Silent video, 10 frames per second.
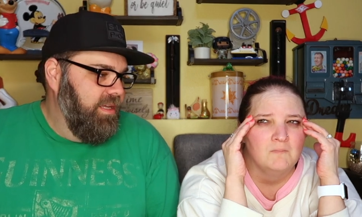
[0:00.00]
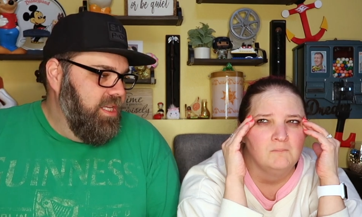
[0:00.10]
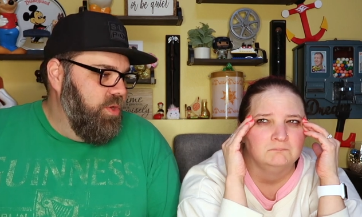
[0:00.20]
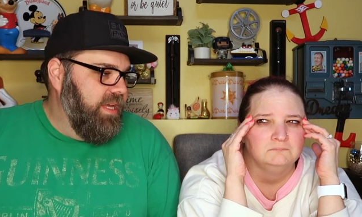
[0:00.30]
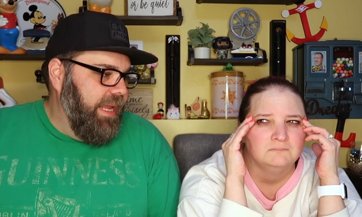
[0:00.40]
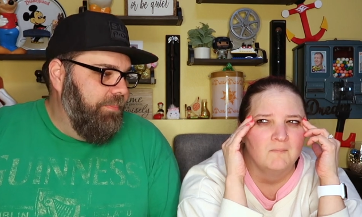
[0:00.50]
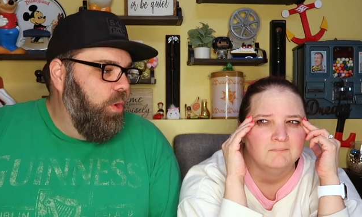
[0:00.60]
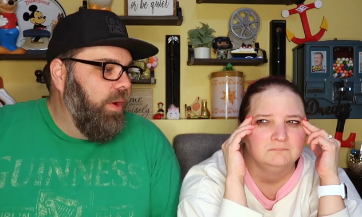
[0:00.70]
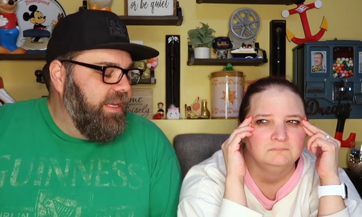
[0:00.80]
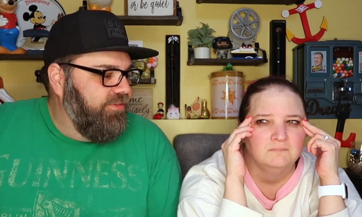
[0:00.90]
Speaker 1: You get a
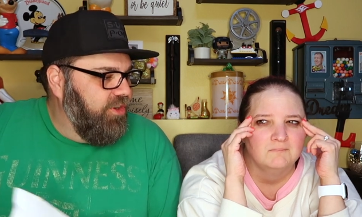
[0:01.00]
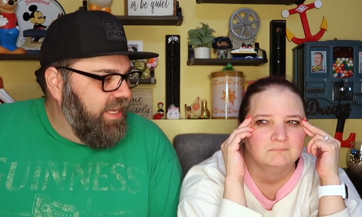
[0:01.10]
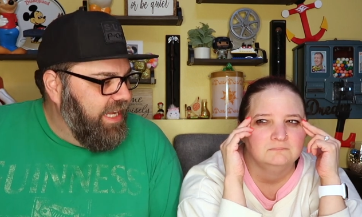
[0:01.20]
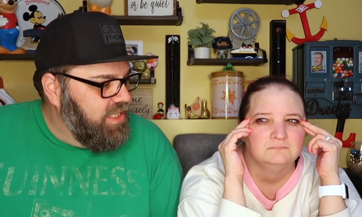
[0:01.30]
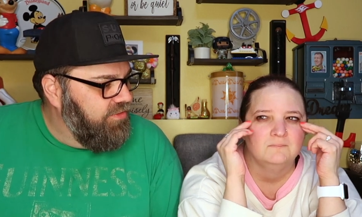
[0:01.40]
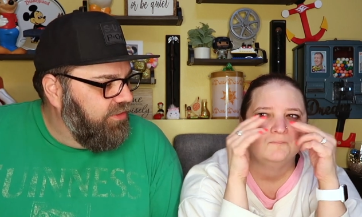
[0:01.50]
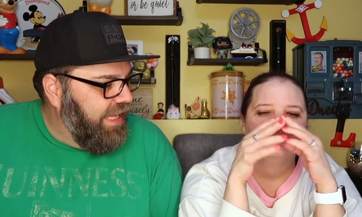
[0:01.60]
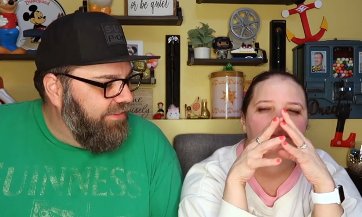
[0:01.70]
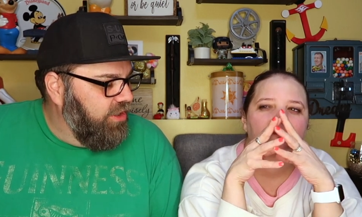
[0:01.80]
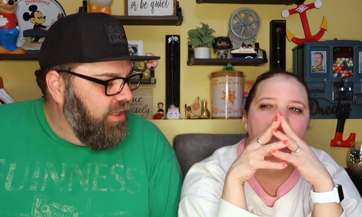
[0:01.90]
point for each
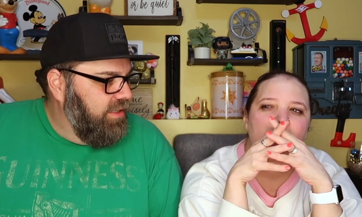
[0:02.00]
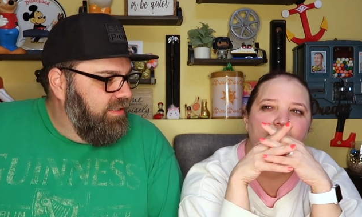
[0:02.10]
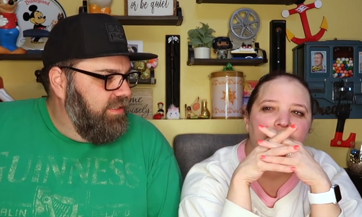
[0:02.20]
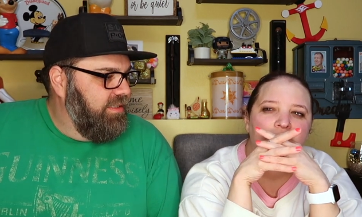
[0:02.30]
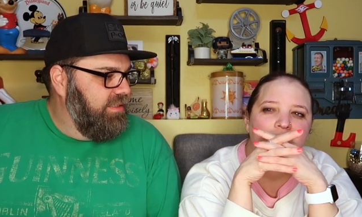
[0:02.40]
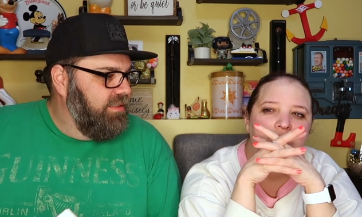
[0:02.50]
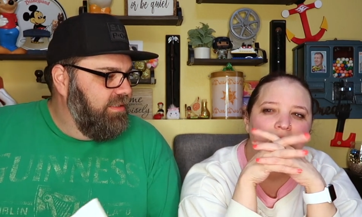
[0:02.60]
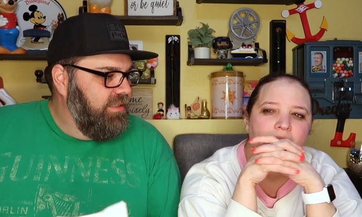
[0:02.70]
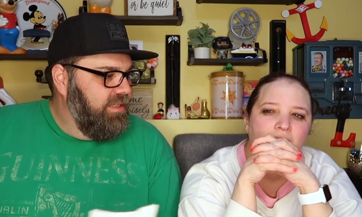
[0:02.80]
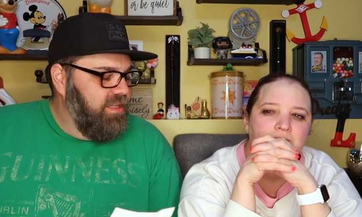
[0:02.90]
flavor
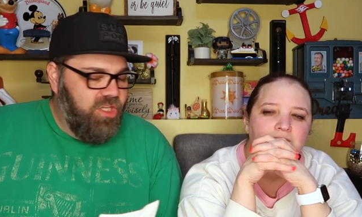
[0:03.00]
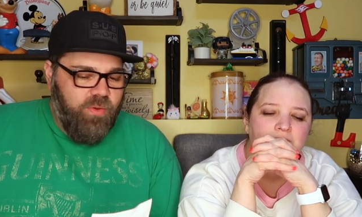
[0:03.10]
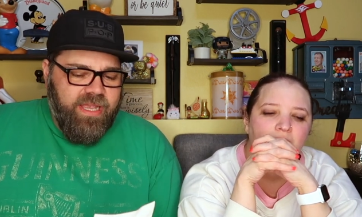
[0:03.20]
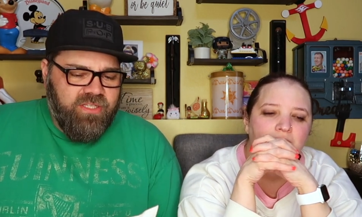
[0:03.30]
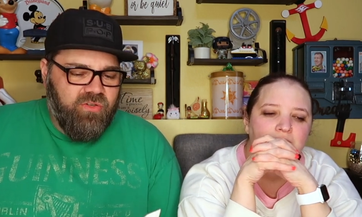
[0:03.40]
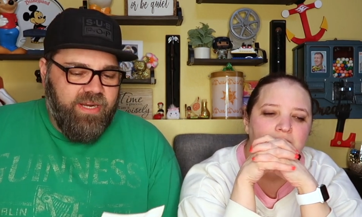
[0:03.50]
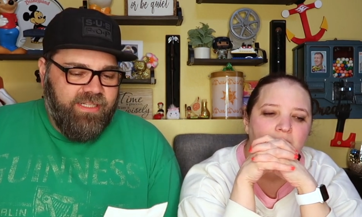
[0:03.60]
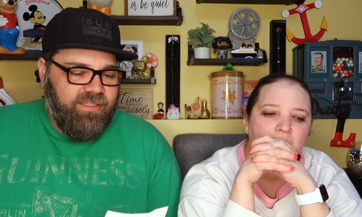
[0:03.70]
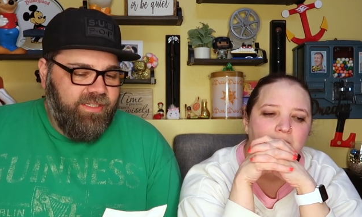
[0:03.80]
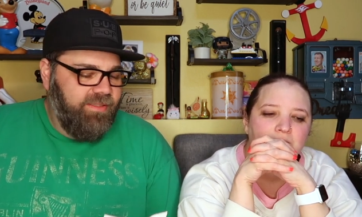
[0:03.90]
you guess
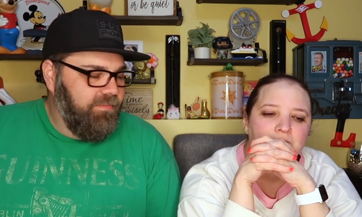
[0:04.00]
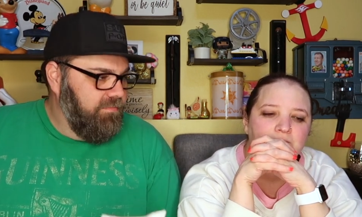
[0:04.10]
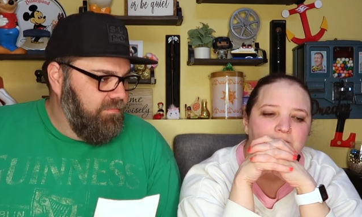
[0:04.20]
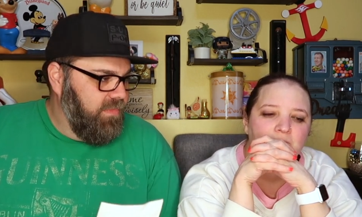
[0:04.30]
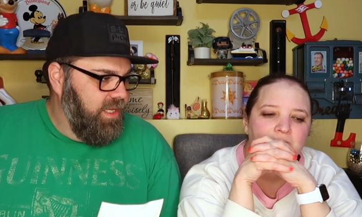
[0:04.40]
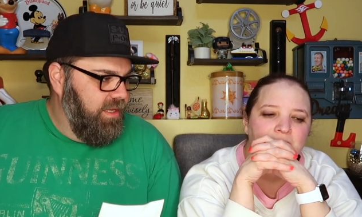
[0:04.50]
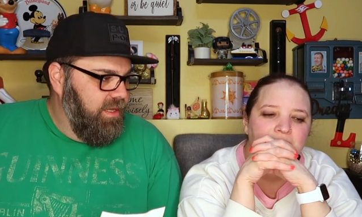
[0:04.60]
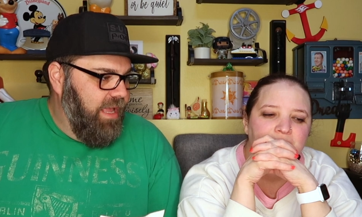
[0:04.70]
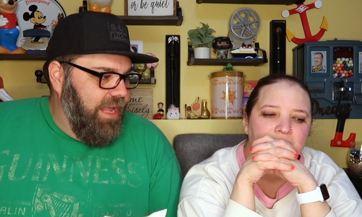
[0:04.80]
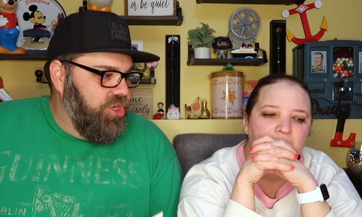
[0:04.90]
correctly.
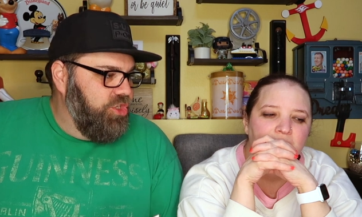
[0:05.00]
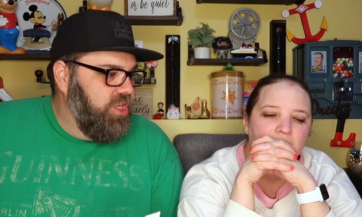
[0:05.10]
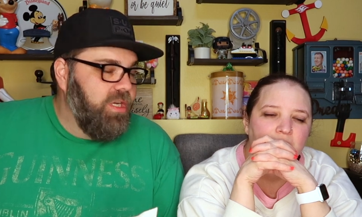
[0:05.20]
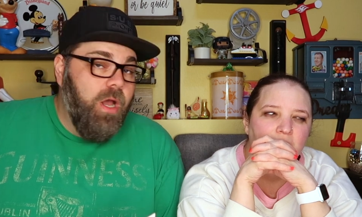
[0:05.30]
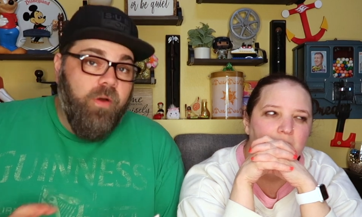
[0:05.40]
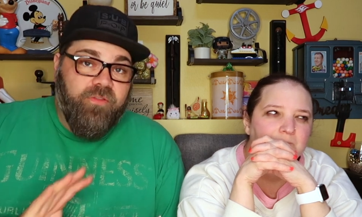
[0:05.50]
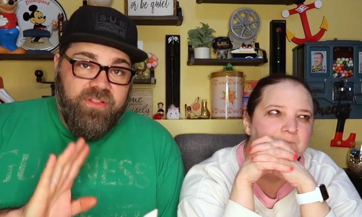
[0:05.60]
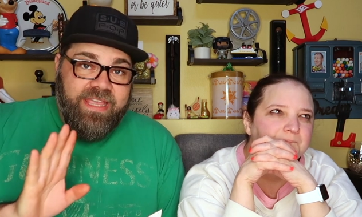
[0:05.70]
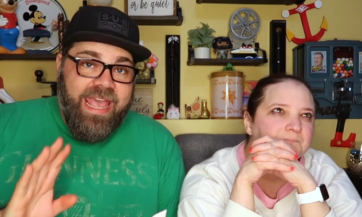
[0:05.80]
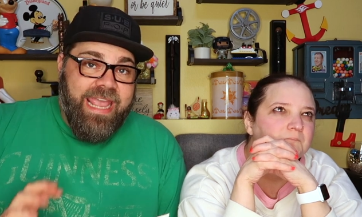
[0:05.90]
And just so you know, for
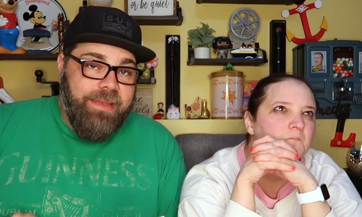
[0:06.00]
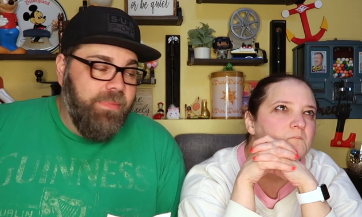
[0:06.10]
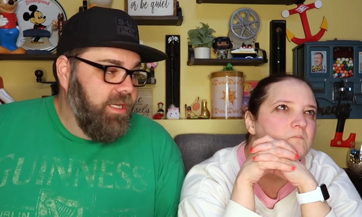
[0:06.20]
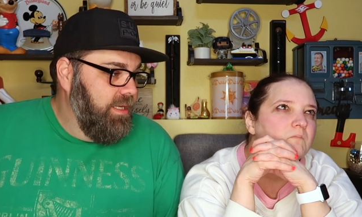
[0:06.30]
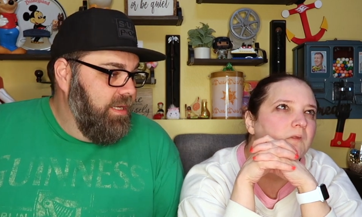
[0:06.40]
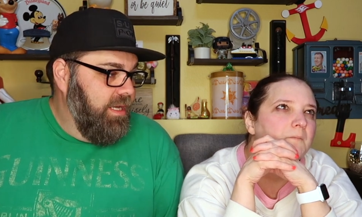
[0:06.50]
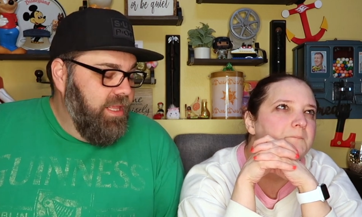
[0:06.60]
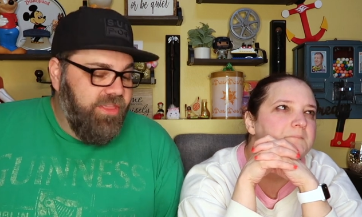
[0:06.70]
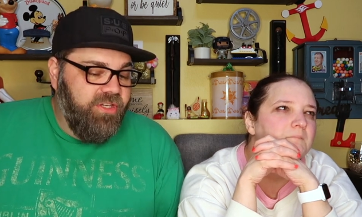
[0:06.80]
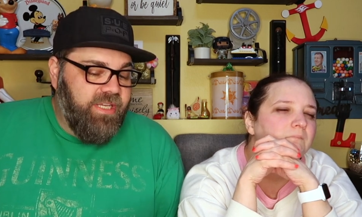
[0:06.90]
the game,
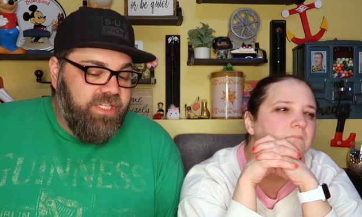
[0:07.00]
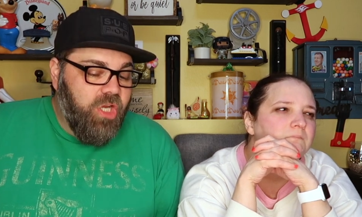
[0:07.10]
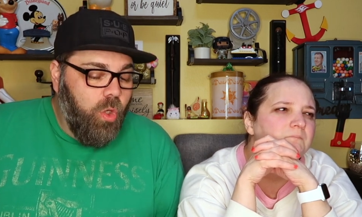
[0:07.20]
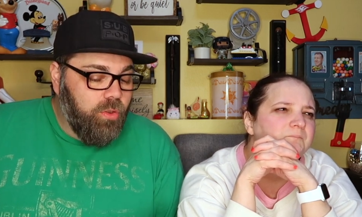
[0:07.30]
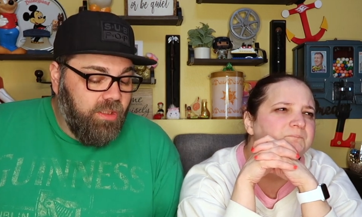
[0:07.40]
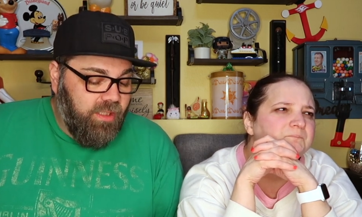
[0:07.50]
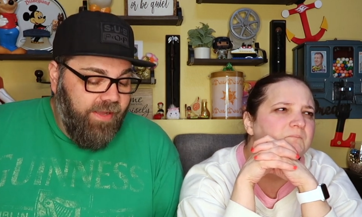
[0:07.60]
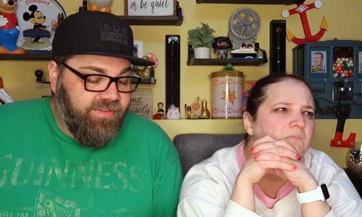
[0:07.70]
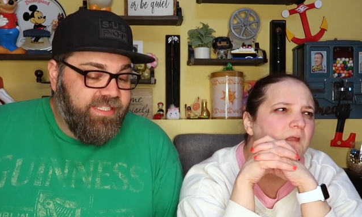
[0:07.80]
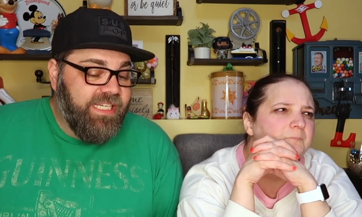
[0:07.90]
there's a total
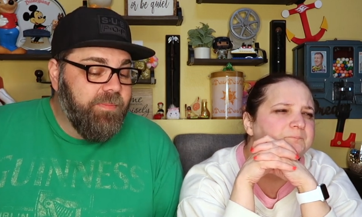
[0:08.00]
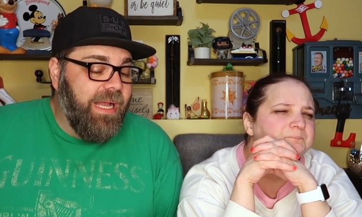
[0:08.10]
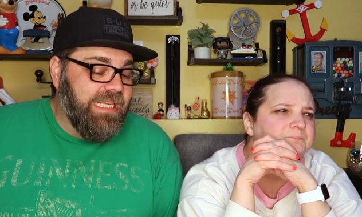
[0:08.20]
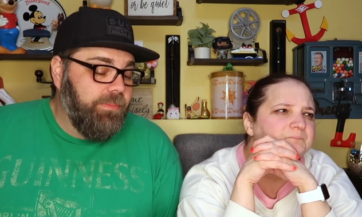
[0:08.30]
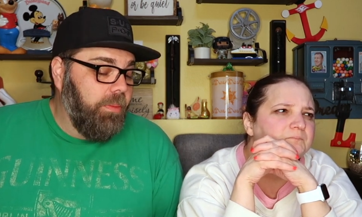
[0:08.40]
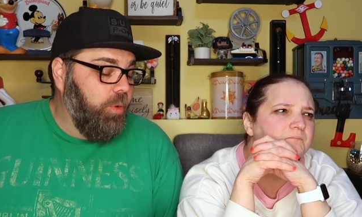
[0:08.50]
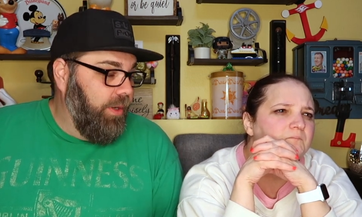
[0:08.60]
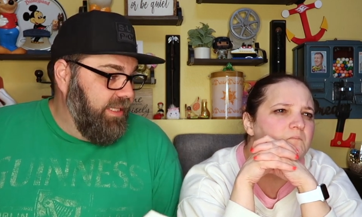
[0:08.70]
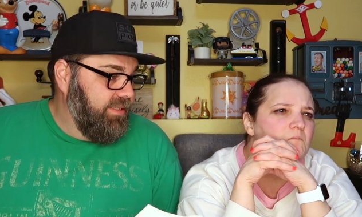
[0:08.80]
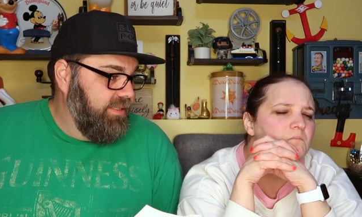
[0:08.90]
of six possible
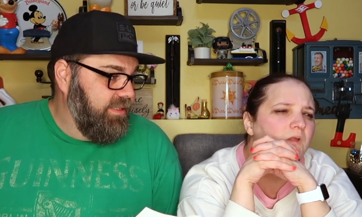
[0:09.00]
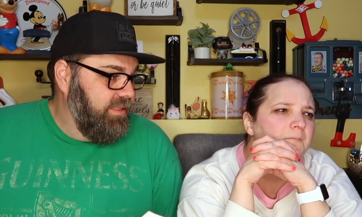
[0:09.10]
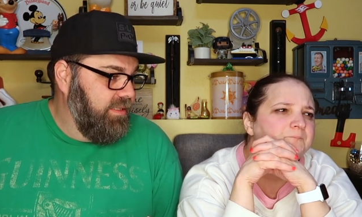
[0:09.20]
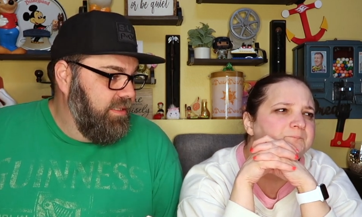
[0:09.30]
points.